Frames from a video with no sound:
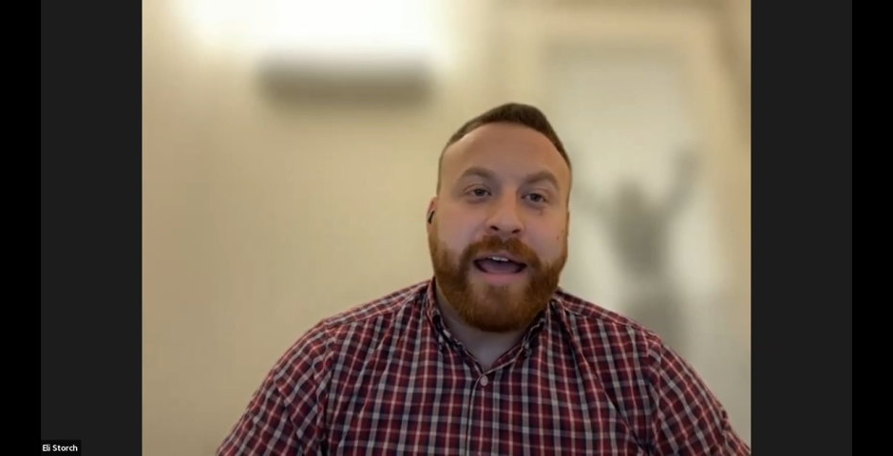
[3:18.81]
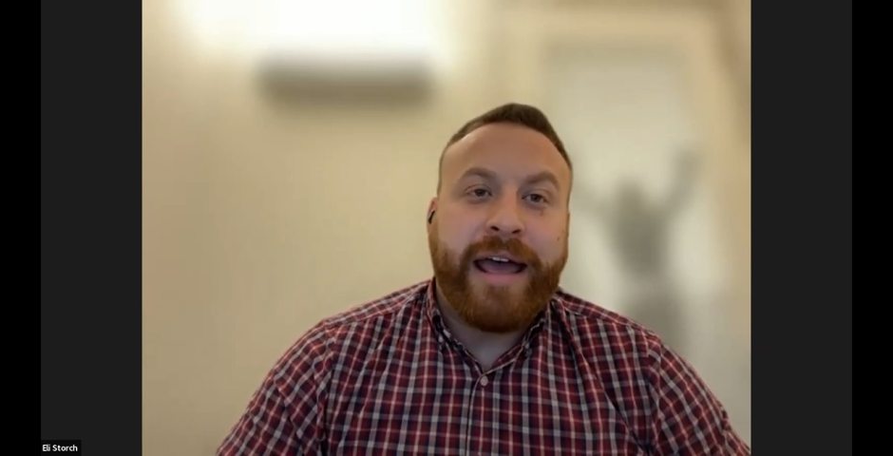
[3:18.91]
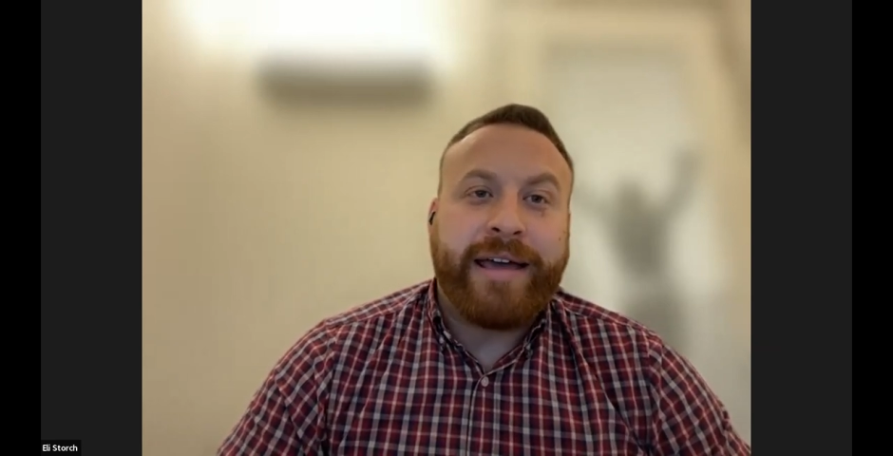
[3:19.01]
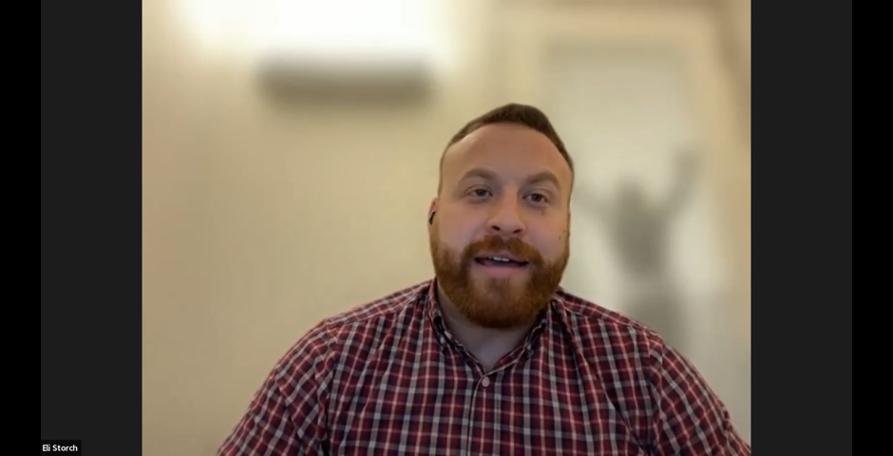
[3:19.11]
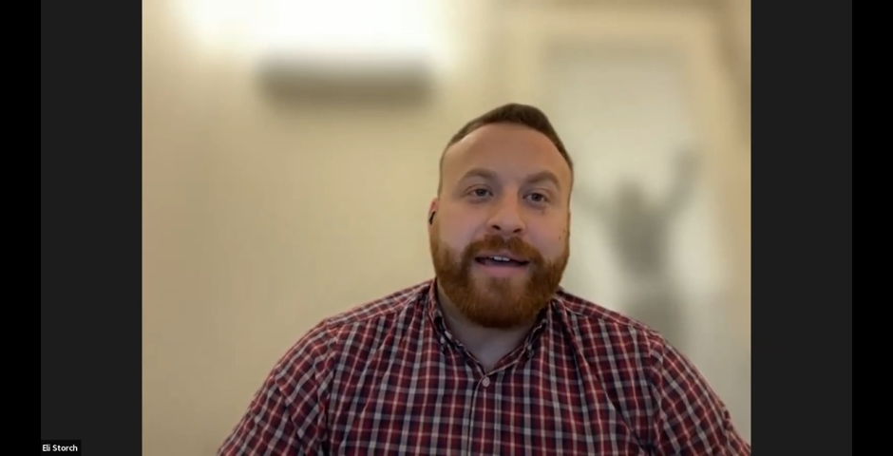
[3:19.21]

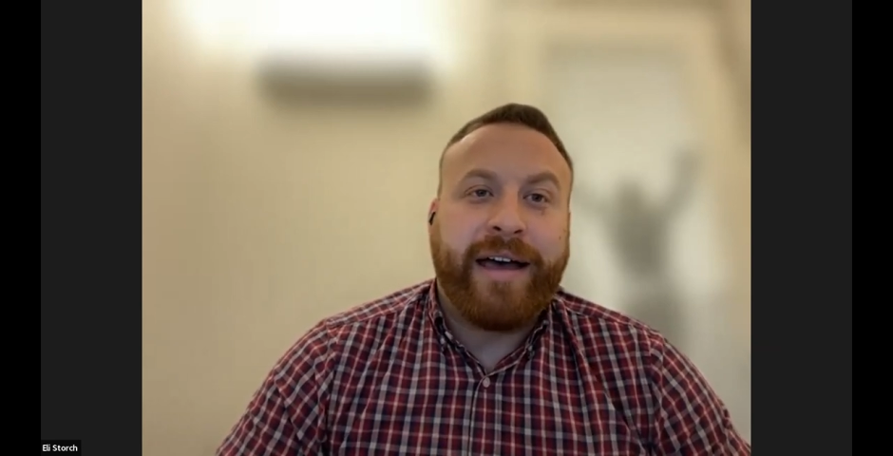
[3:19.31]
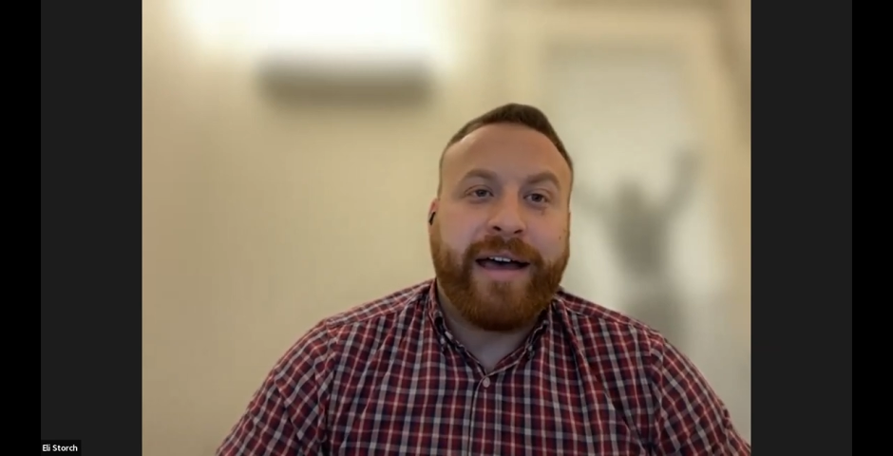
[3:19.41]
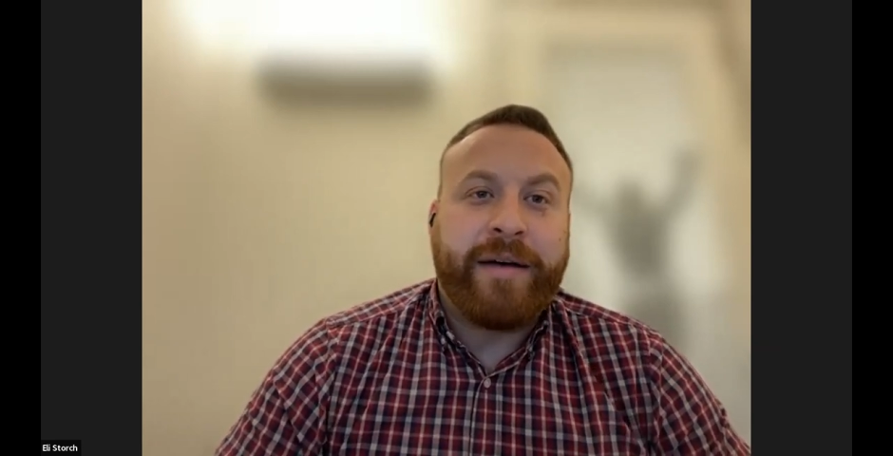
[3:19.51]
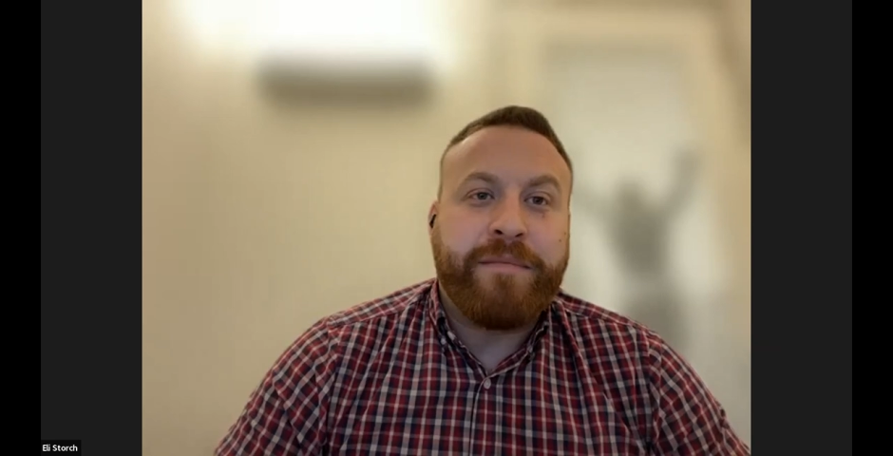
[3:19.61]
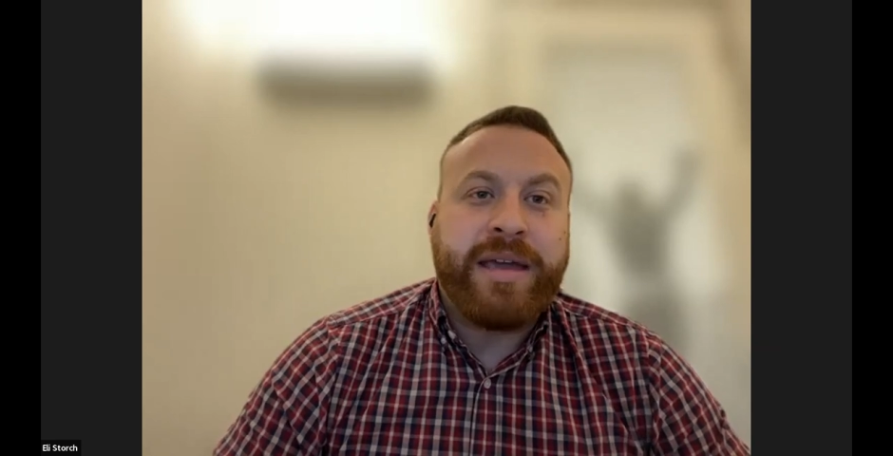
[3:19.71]
DAG
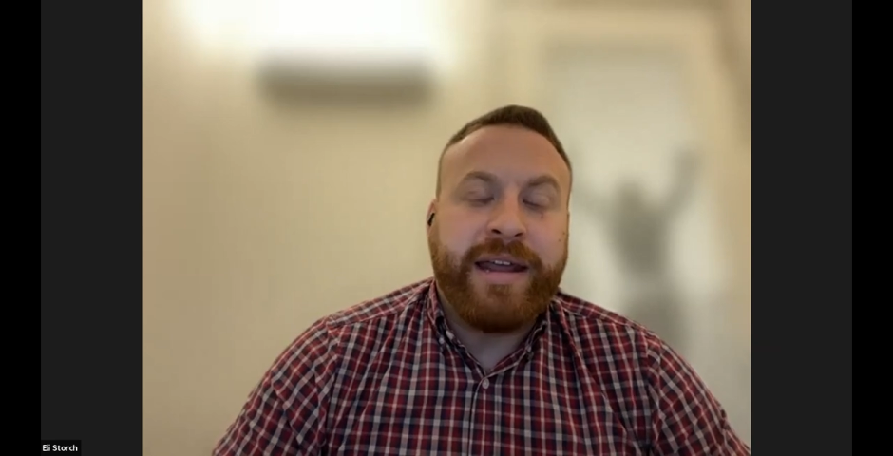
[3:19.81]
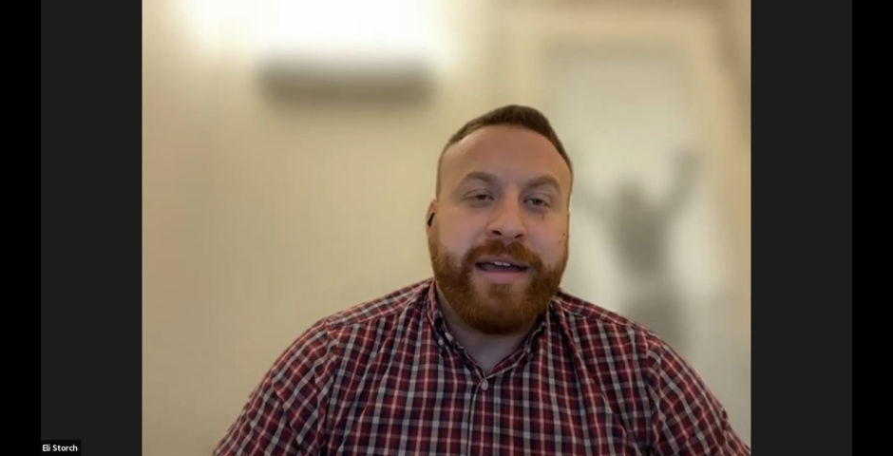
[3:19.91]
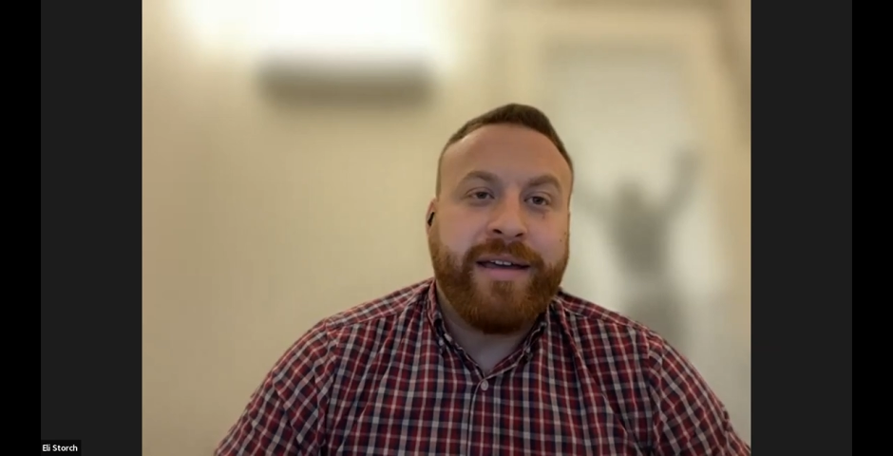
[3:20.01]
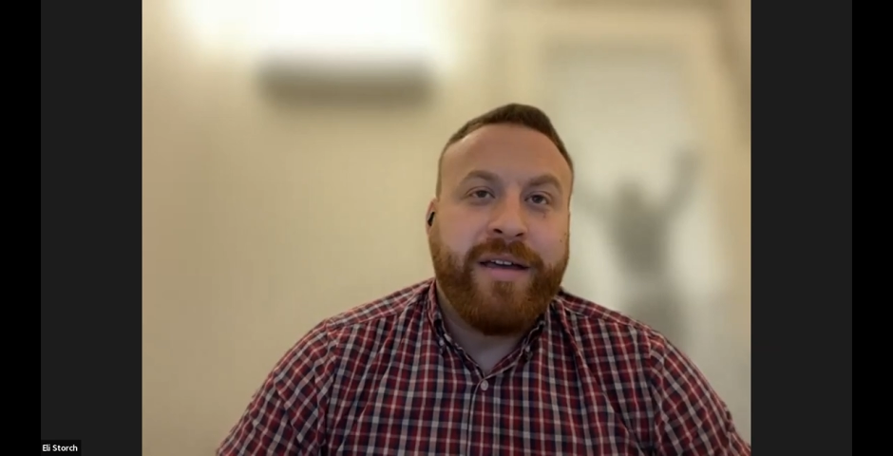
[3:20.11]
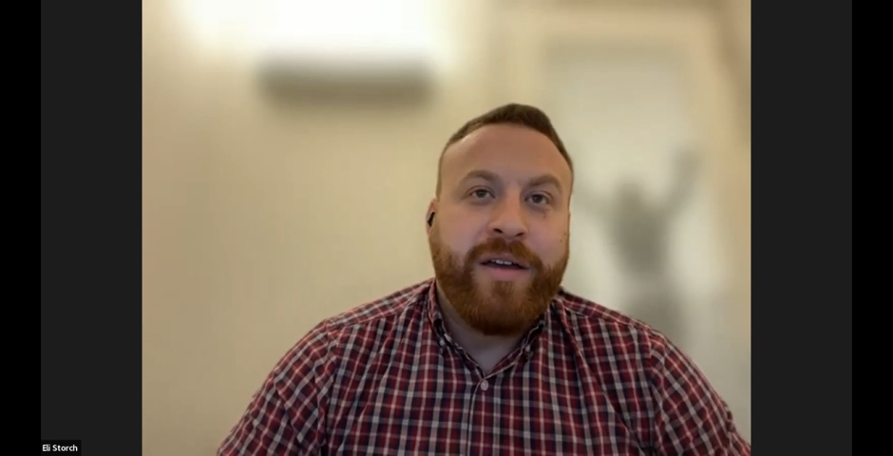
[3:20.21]

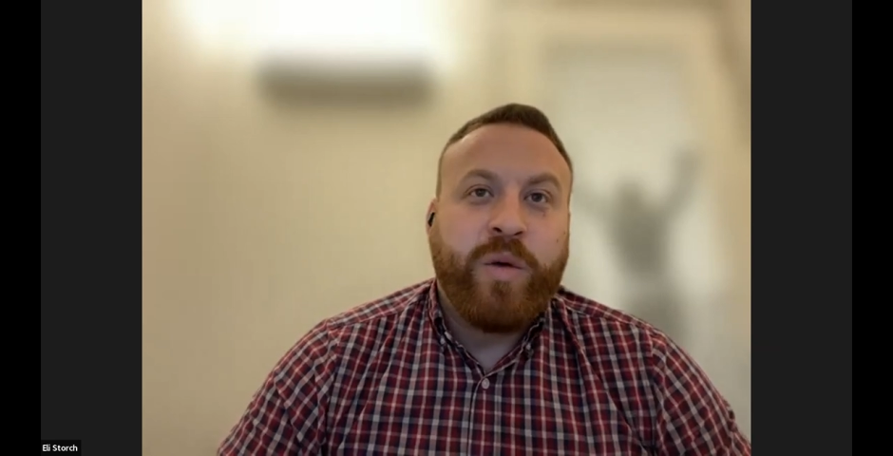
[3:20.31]
meeting.